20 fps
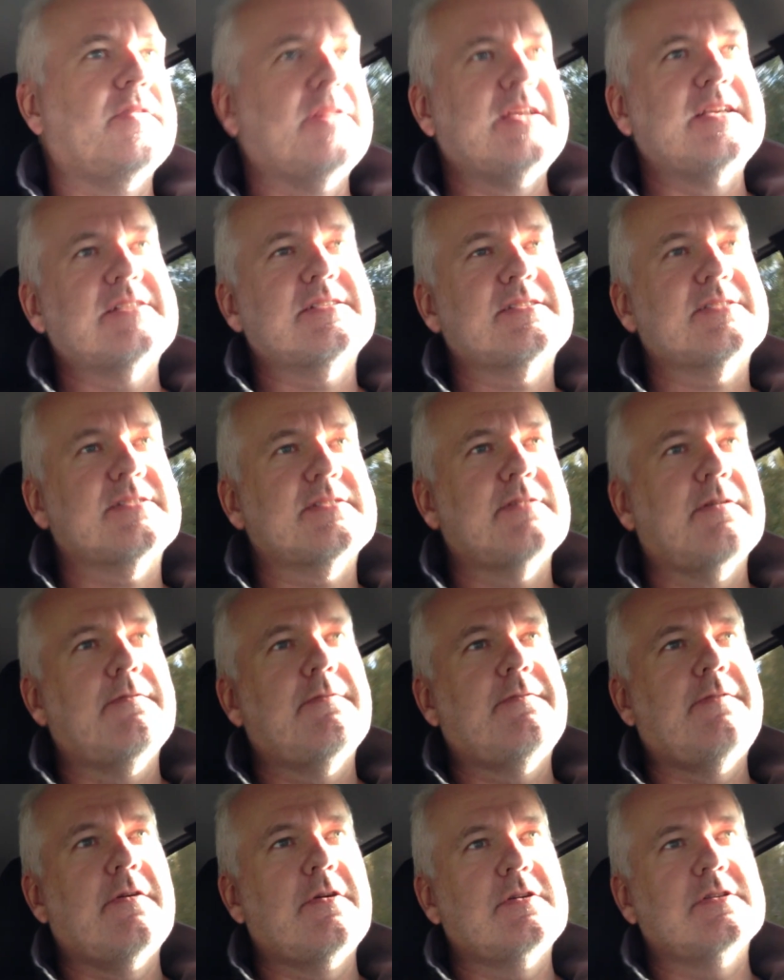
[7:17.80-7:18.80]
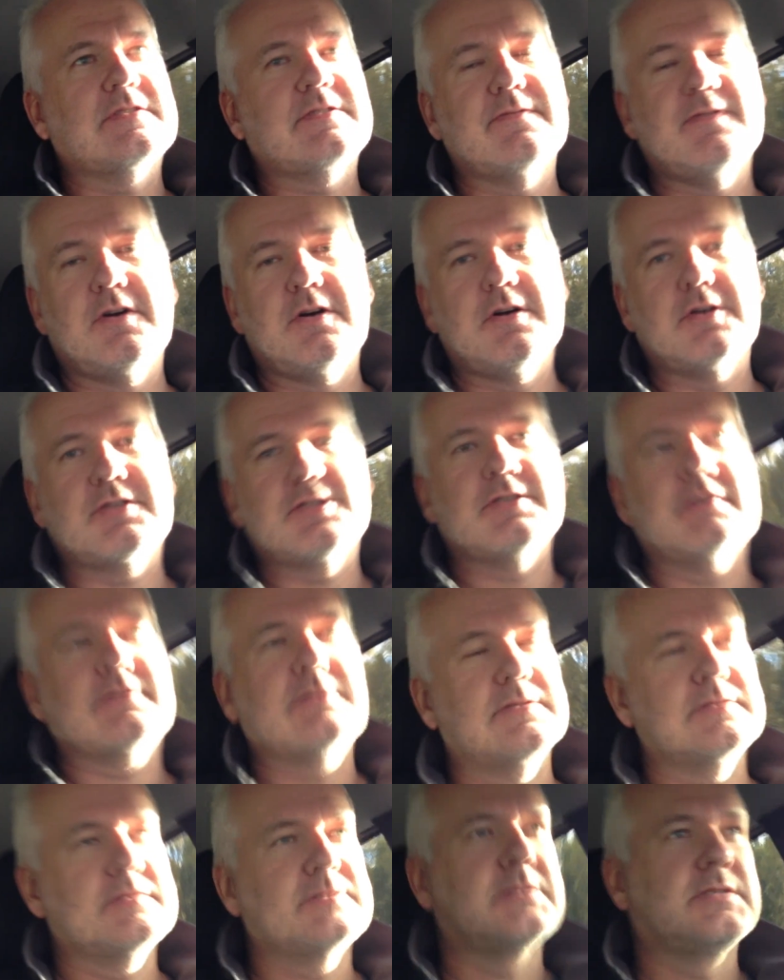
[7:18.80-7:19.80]
this first
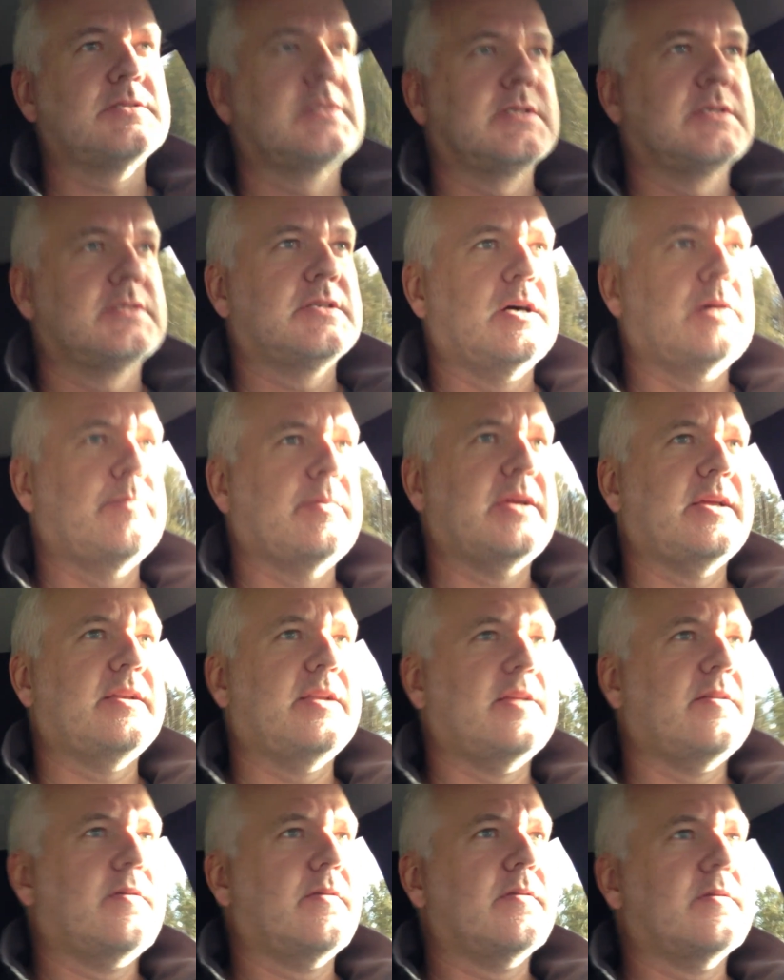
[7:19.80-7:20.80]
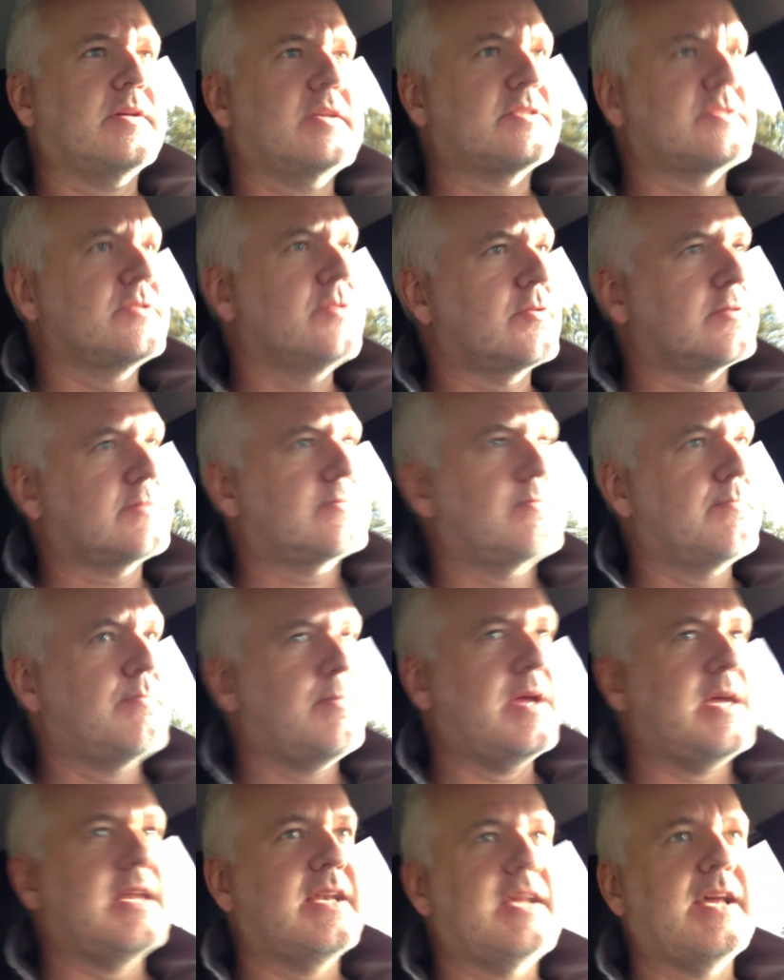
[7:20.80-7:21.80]
version. I mean, it's not
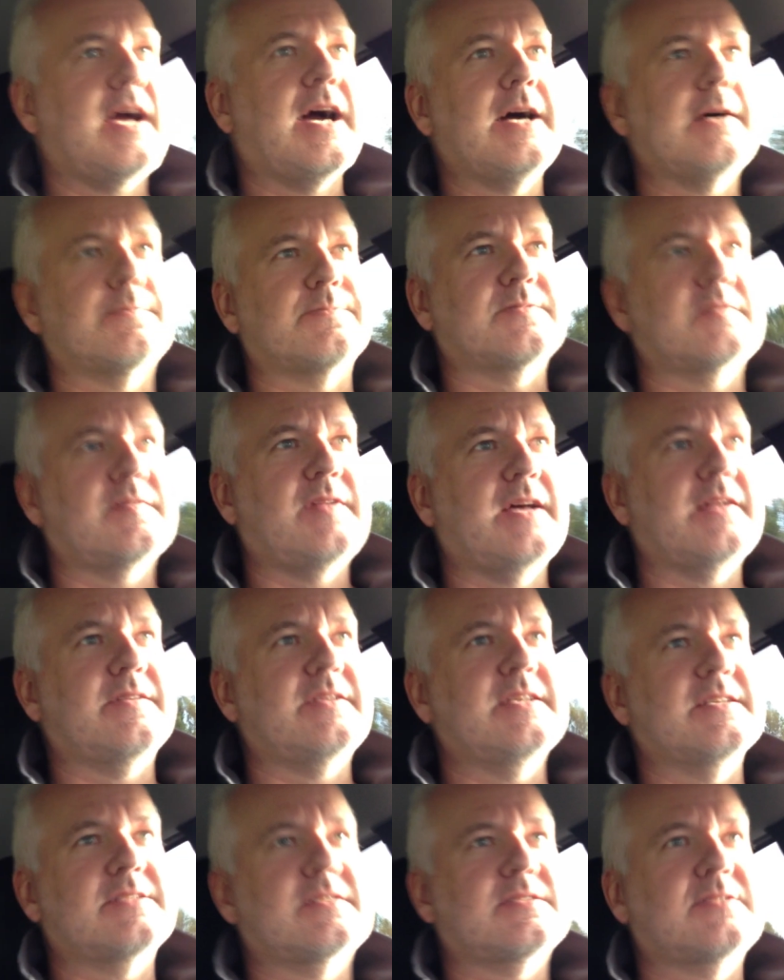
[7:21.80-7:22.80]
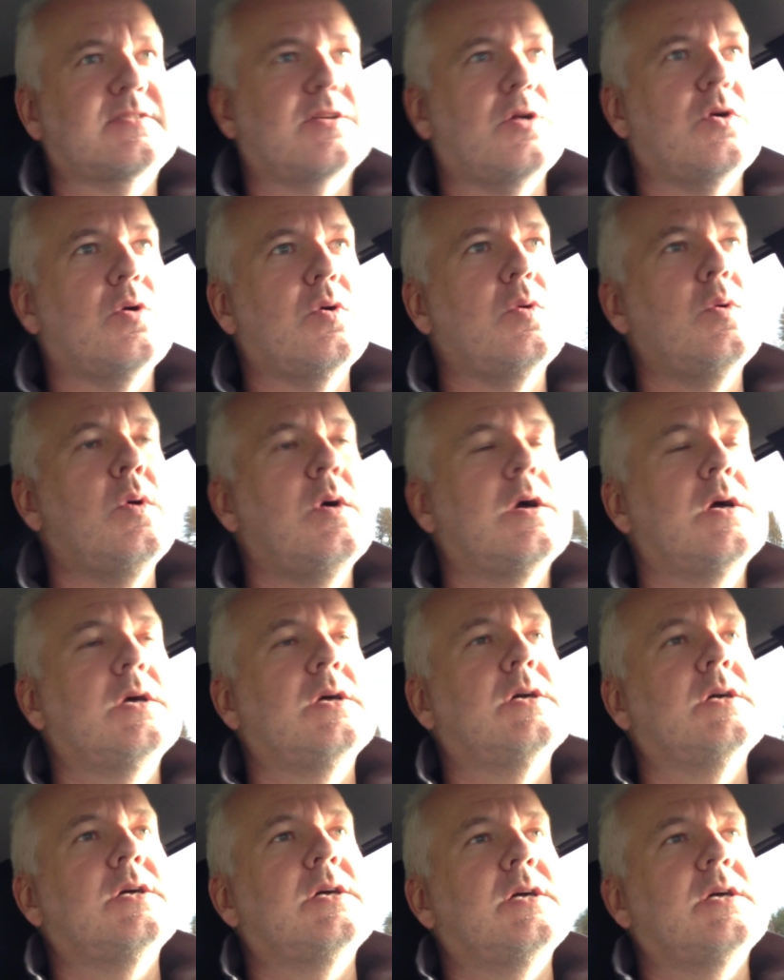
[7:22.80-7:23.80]
many apps that is so
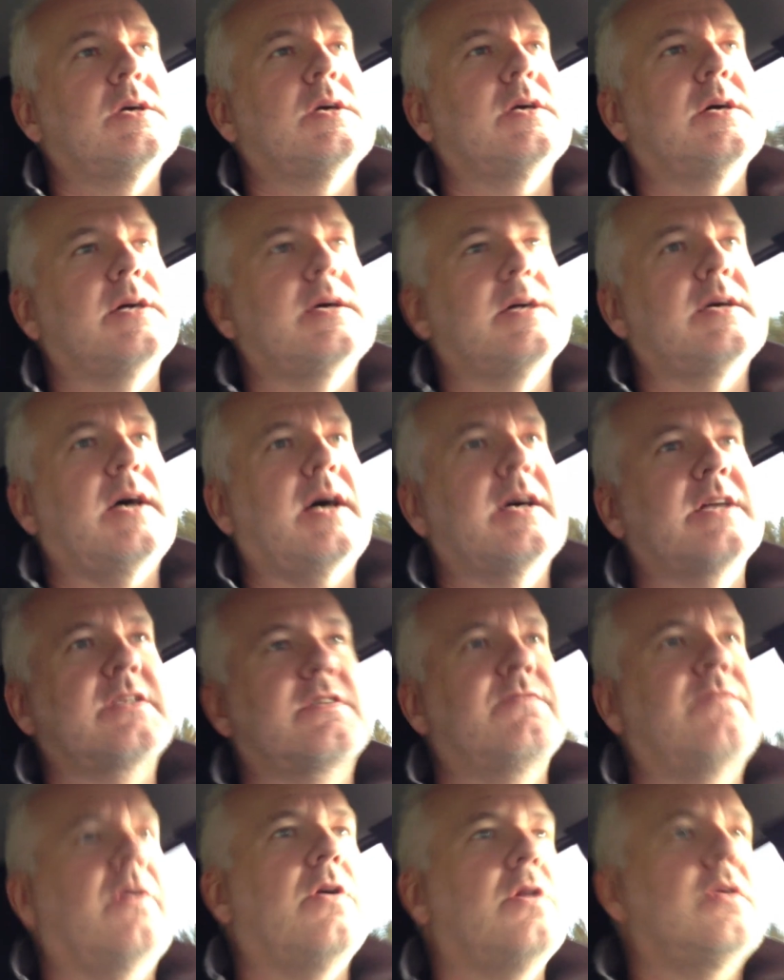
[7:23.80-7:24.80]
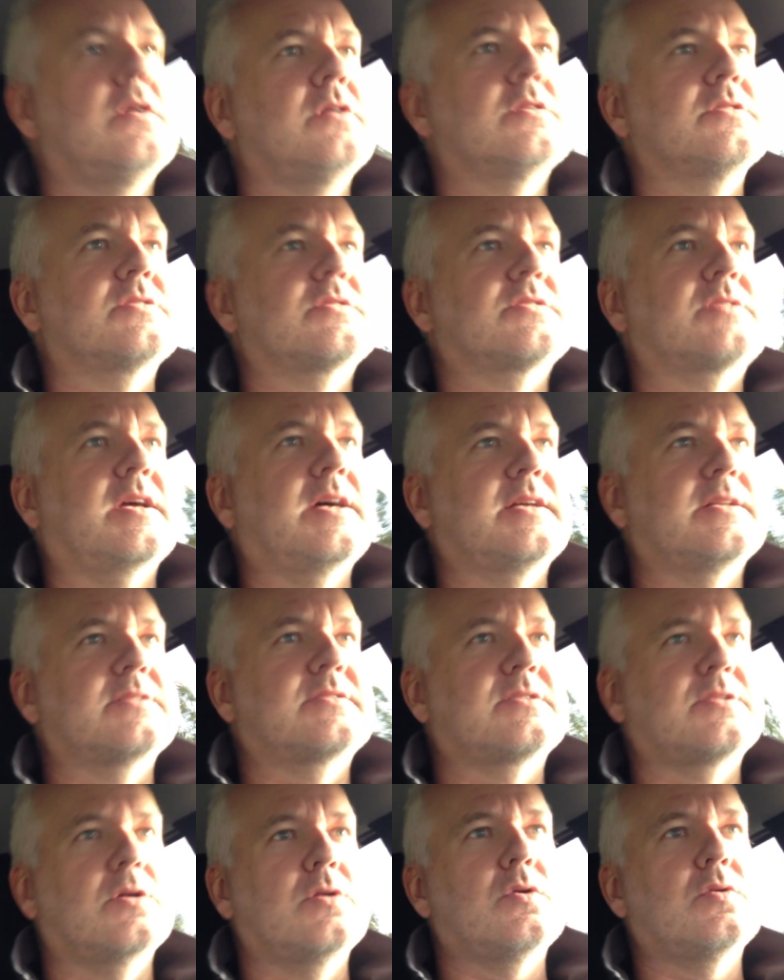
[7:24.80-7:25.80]
advanced
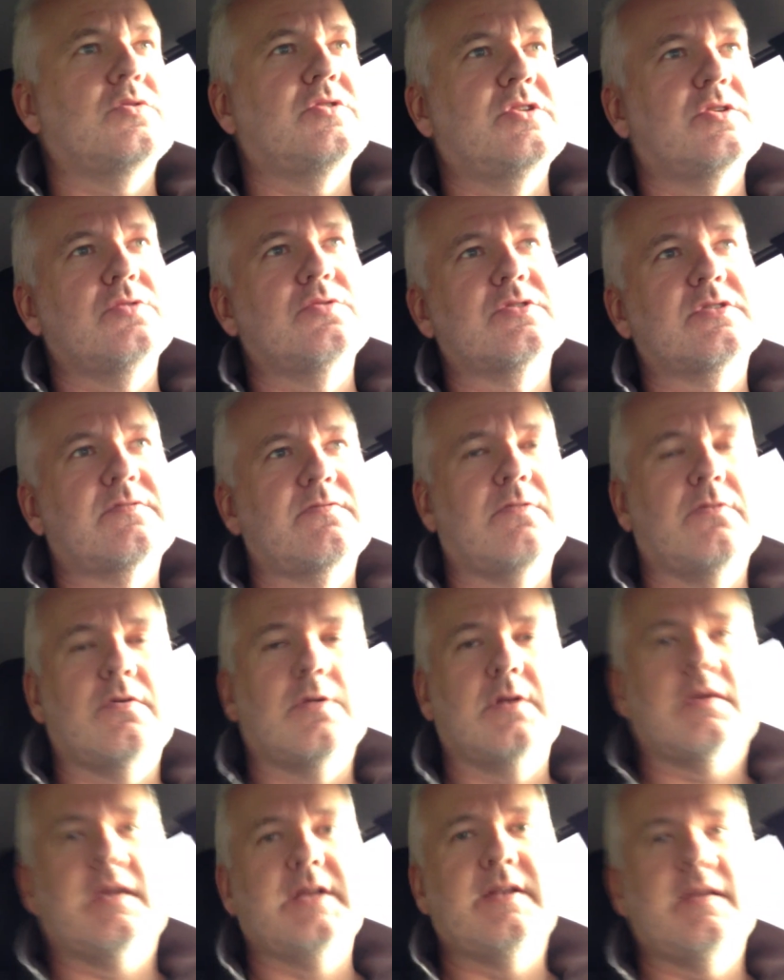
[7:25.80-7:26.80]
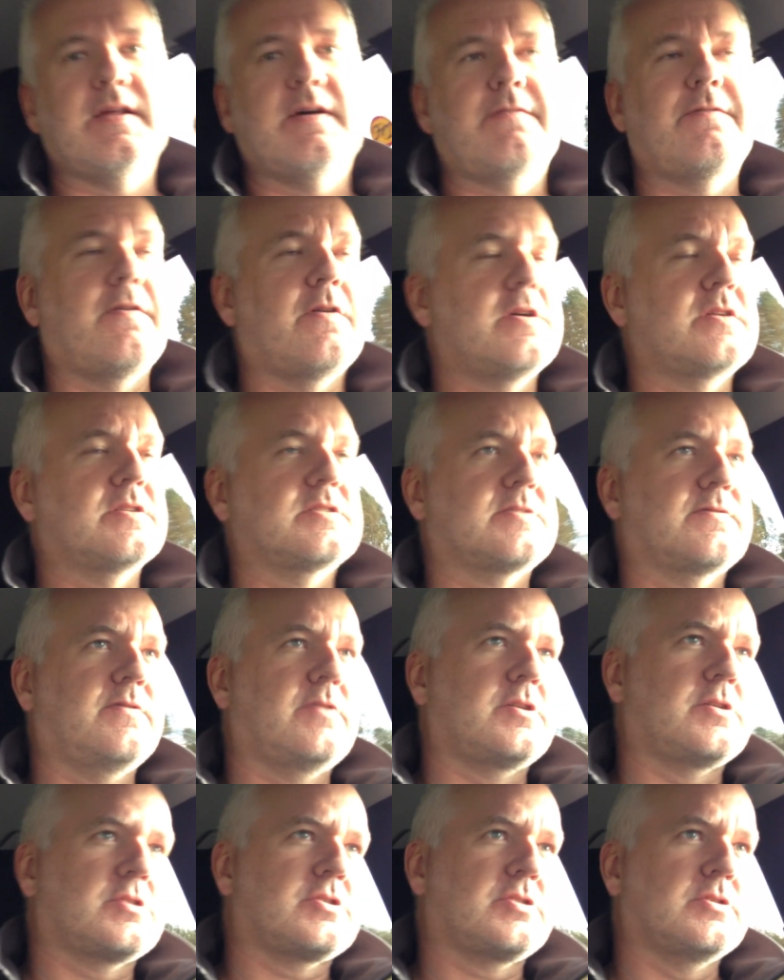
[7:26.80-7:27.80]
and so useful in the first
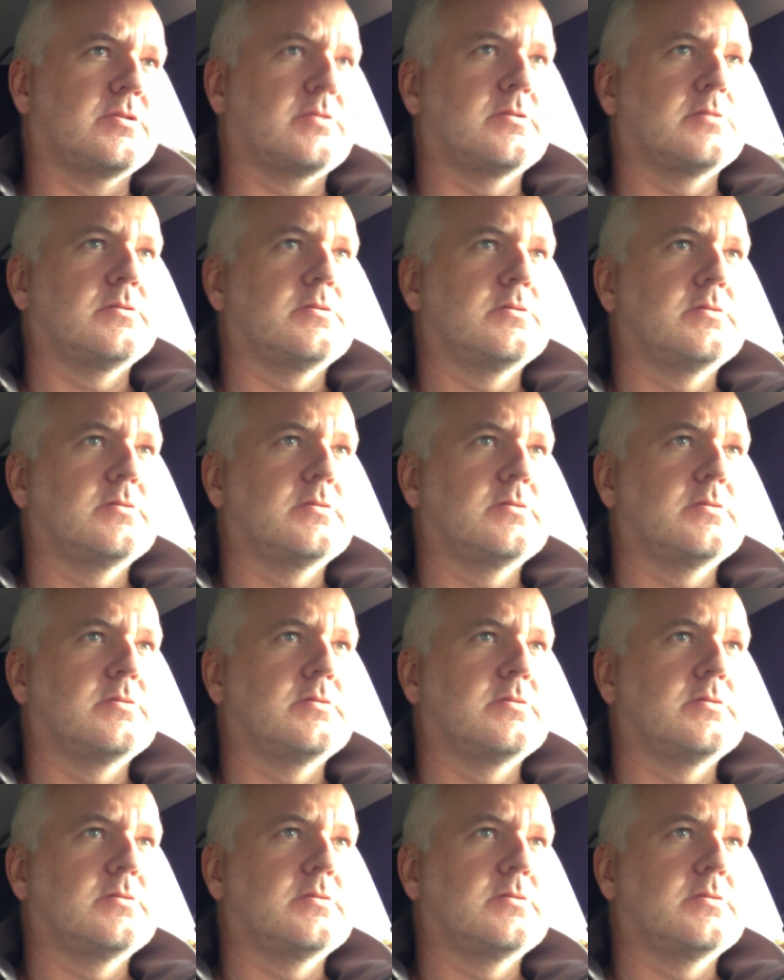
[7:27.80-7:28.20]
version.